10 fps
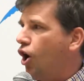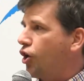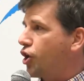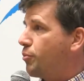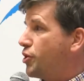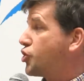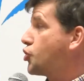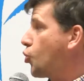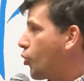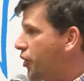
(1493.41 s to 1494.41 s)
are going to be
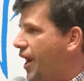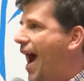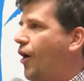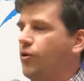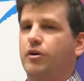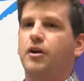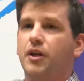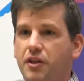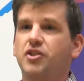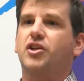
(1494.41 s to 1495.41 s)
sorted out
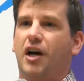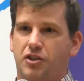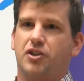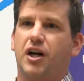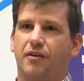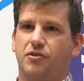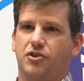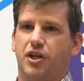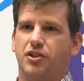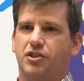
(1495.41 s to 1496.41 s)
in these kinds of
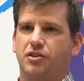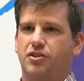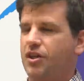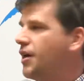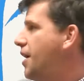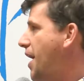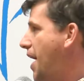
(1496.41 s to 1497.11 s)
conversations